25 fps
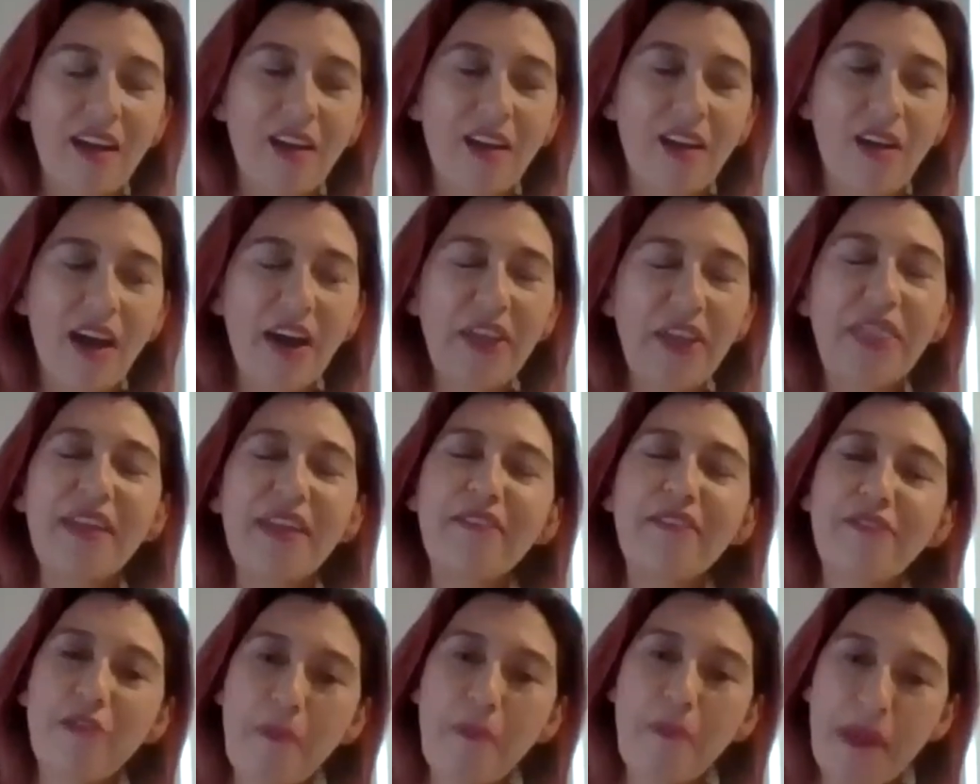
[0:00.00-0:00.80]
I
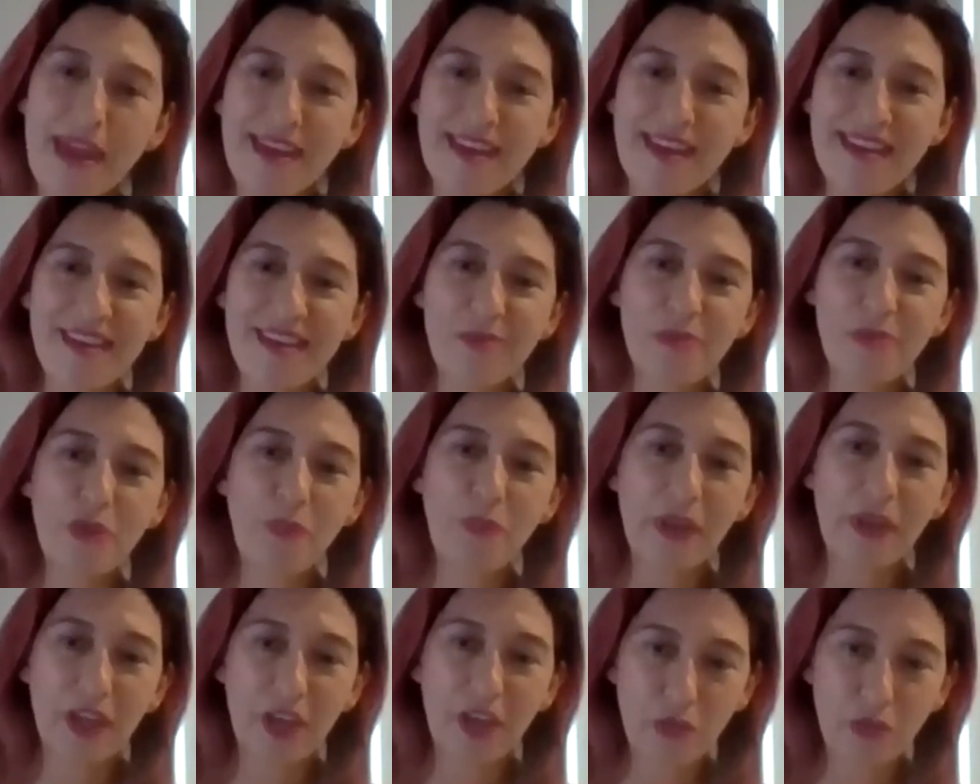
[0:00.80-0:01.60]
think for me, it would
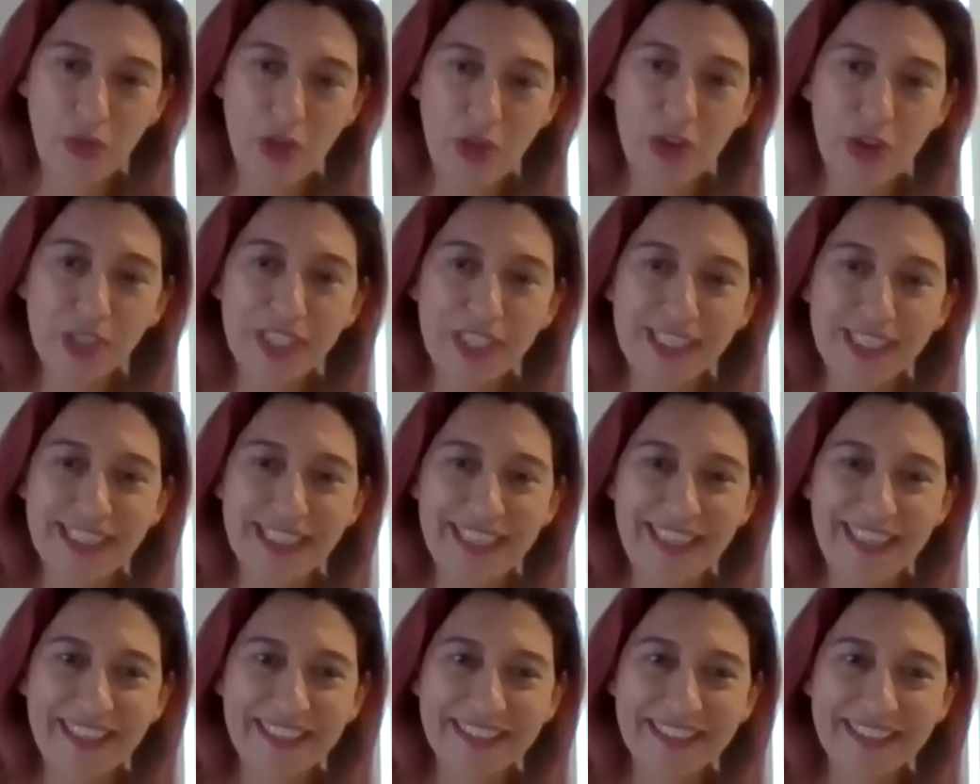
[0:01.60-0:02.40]
be
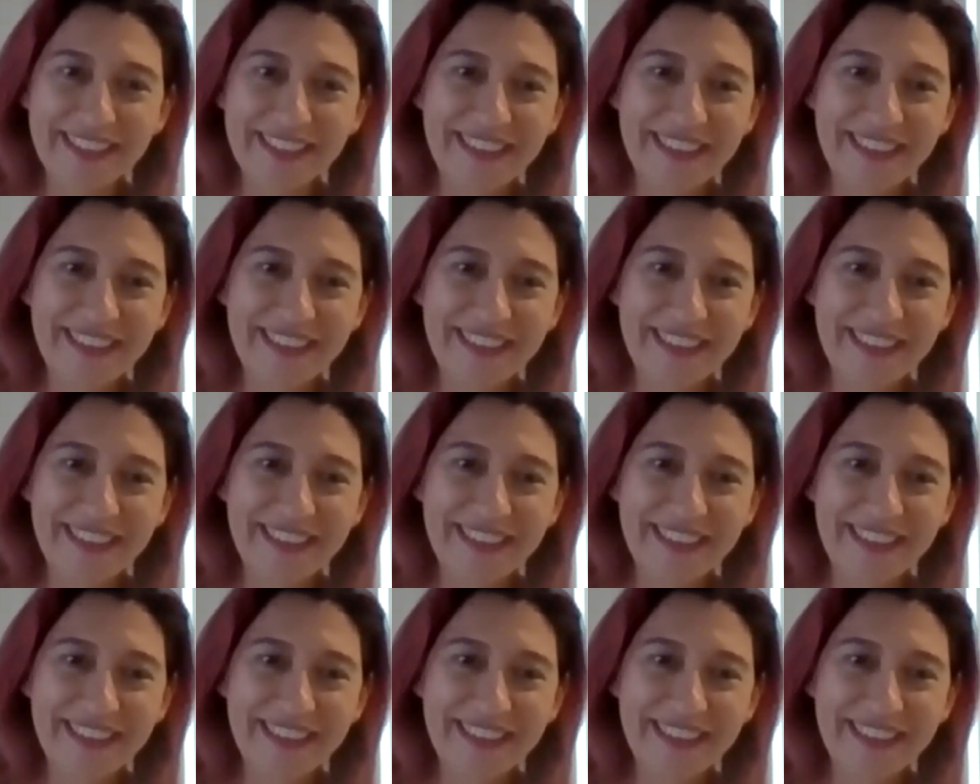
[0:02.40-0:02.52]
curiosity.